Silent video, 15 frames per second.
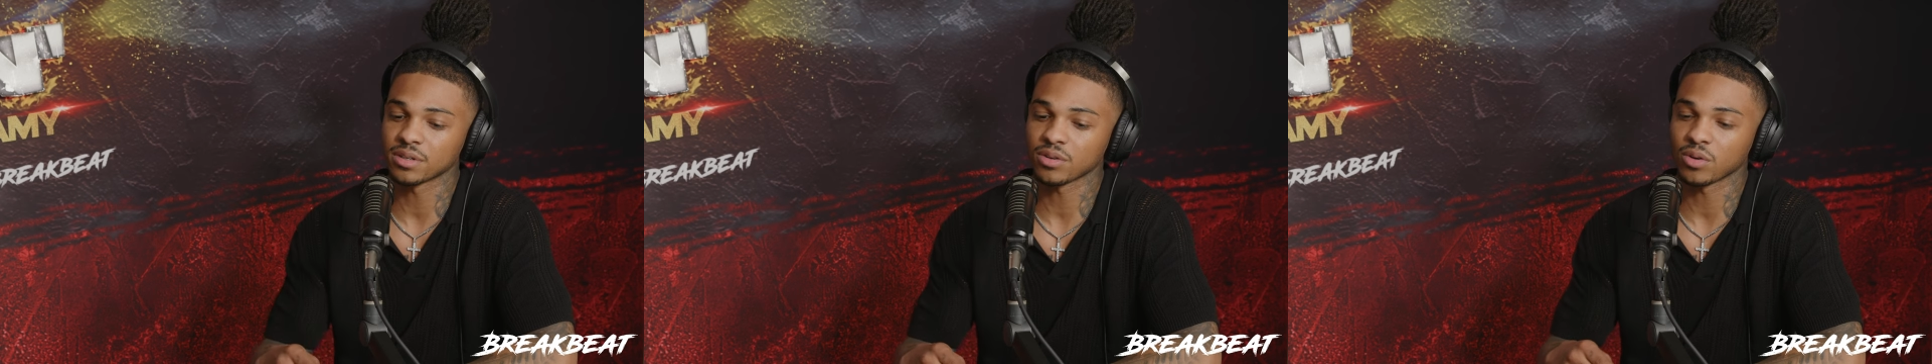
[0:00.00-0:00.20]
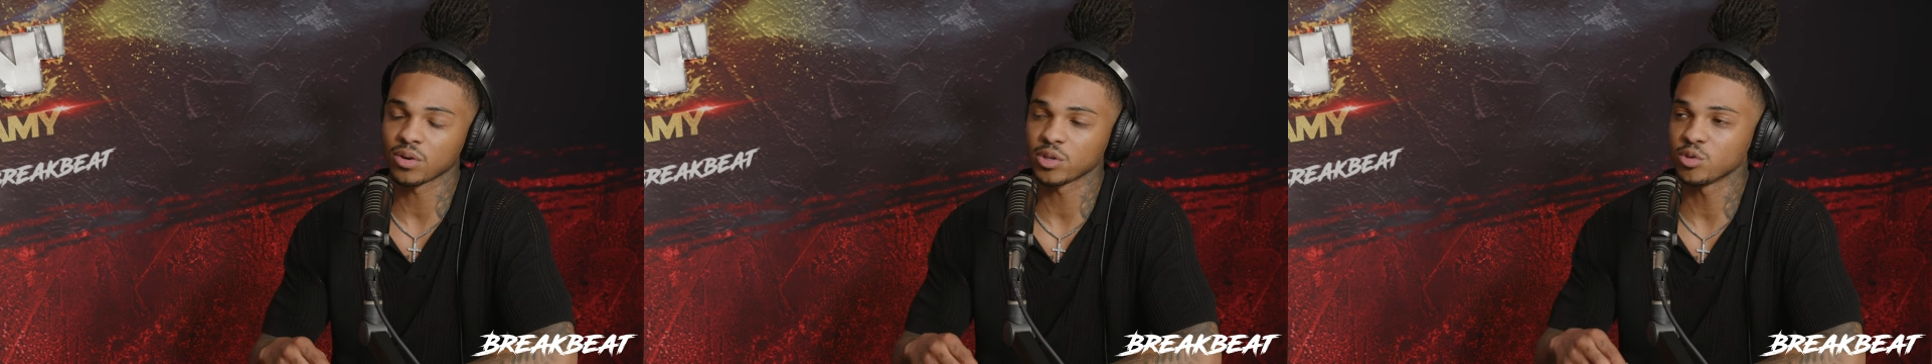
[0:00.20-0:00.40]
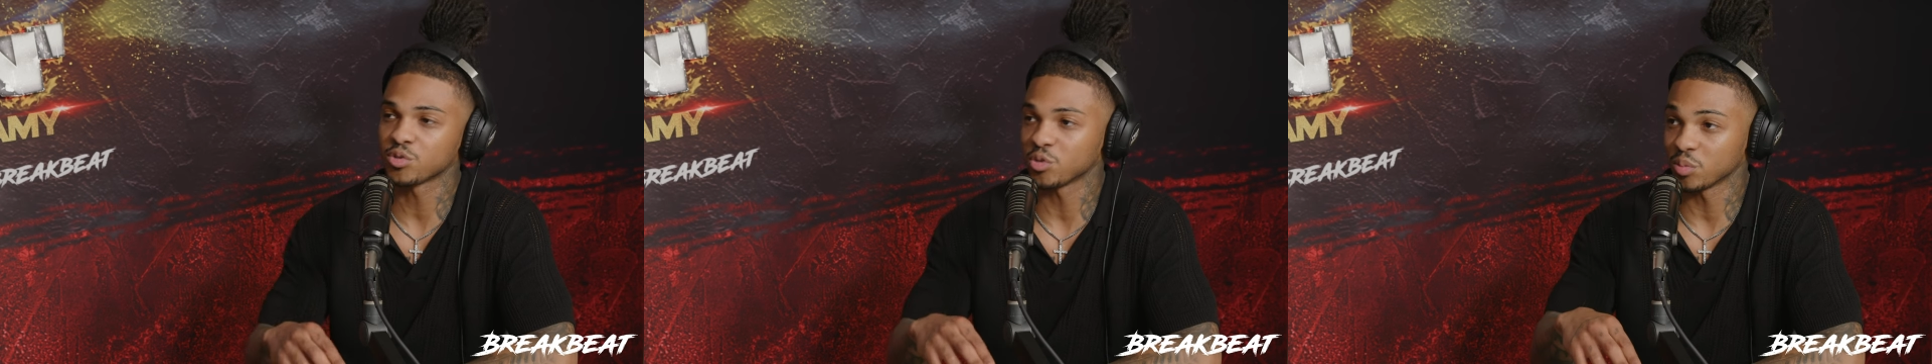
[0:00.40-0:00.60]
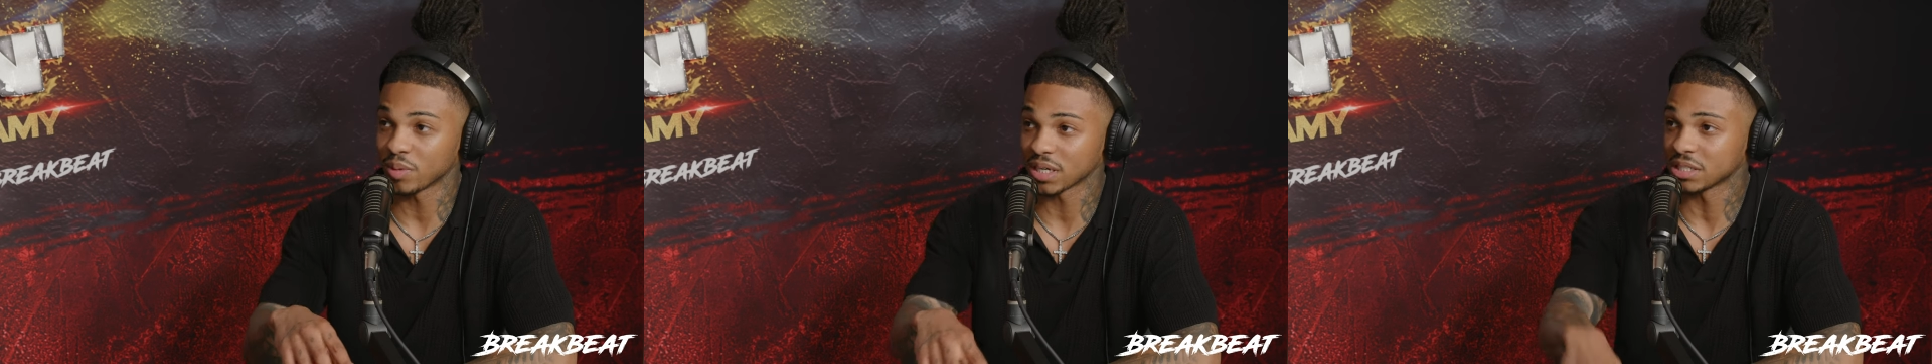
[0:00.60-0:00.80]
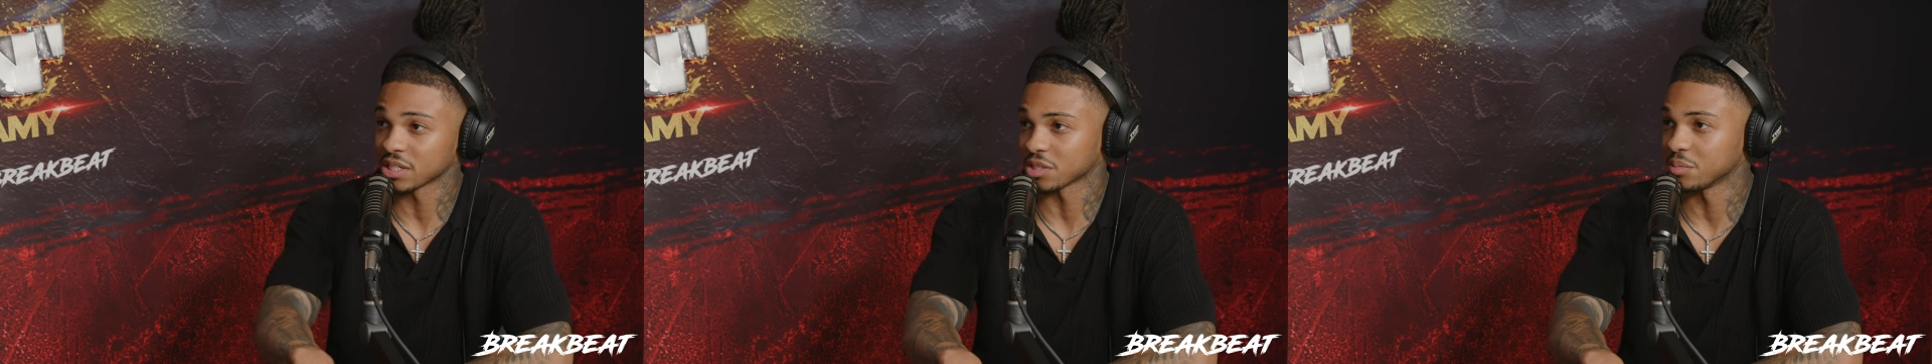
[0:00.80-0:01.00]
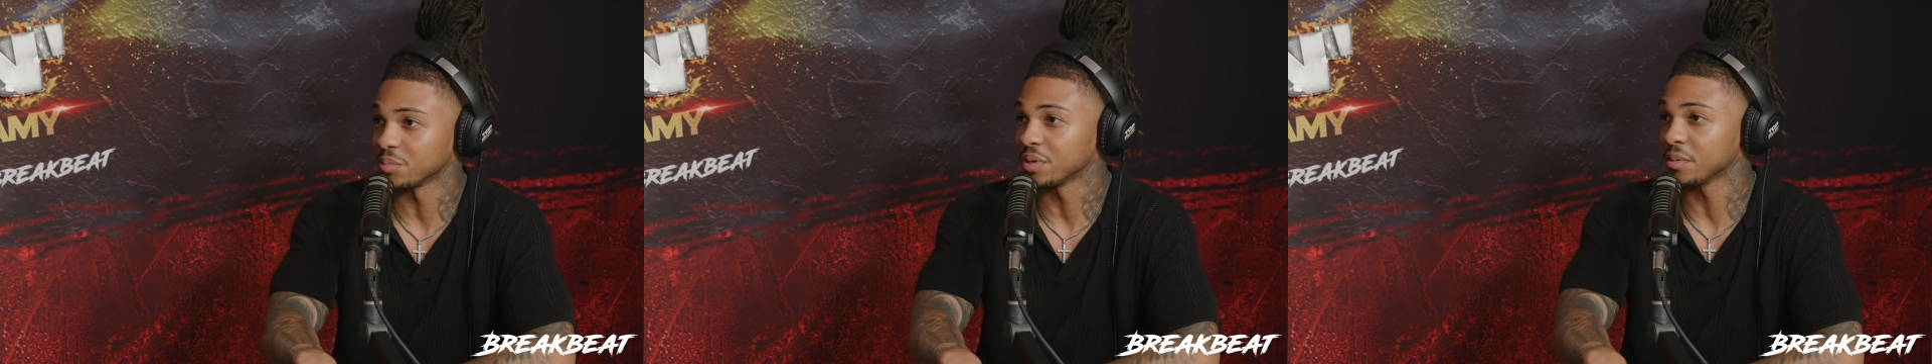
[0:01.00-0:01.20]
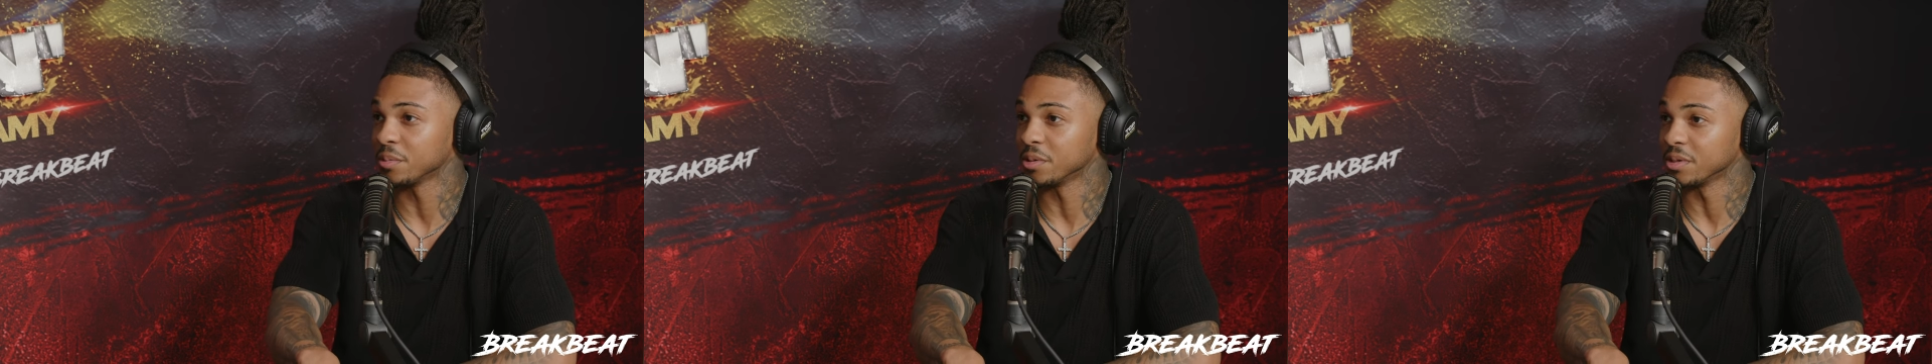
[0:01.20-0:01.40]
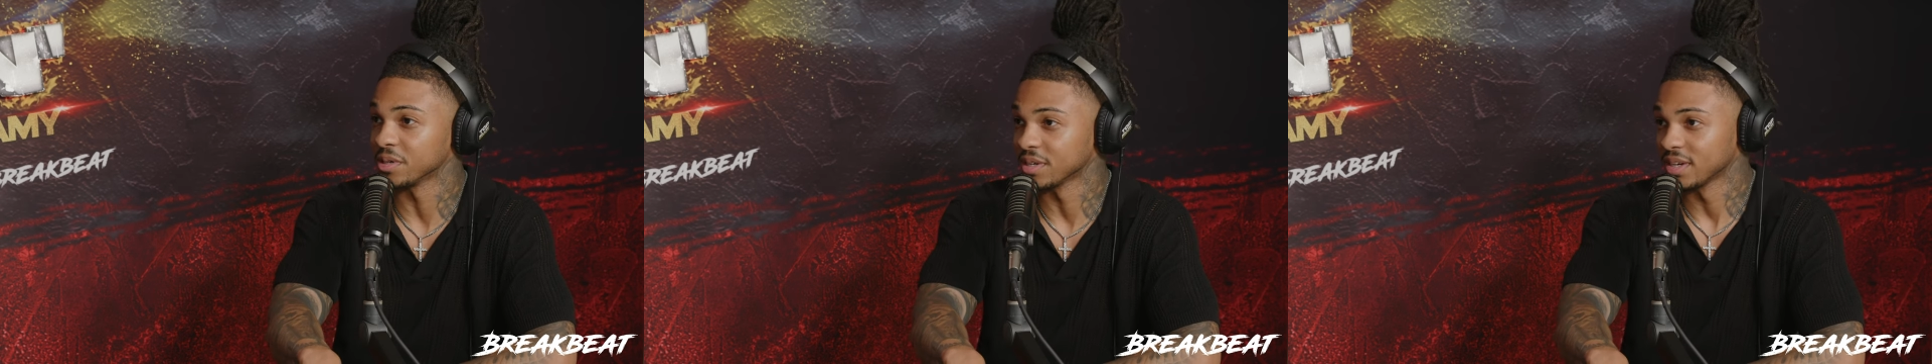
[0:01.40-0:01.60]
on YouTube by Justin Bieber.